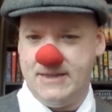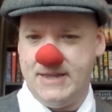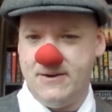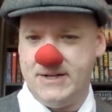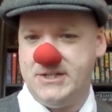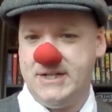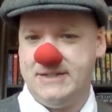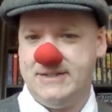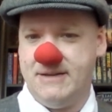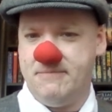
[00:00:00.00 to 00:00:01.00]
There are
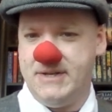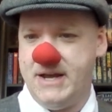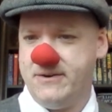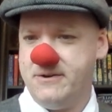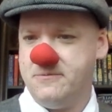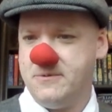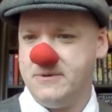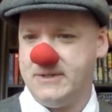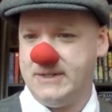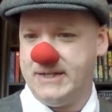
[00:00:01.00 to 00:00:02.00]
just some narrow
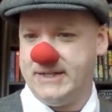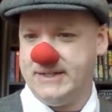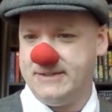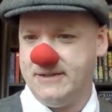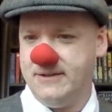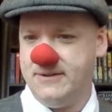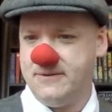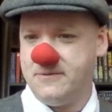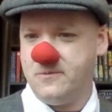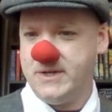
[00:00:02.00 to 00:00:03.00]
water lanes
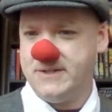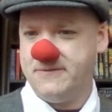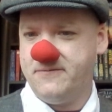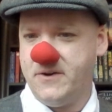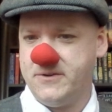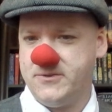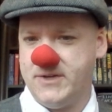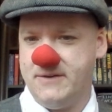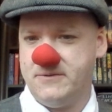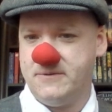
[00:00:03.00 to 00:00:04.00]
along which folk
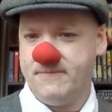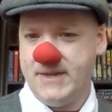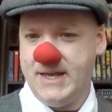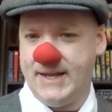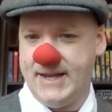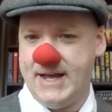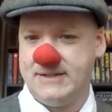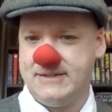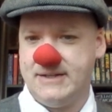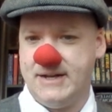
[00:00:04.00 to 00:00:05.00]
travel, and
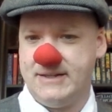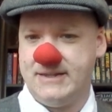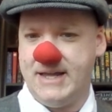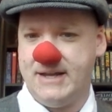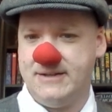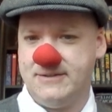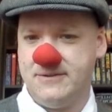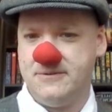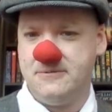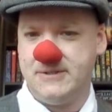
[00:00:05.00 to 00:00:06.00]
outside that is
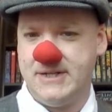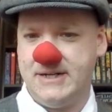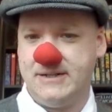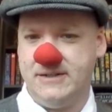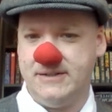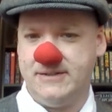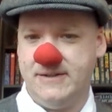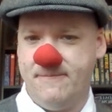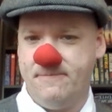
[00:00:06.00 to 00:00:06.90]
all darkness.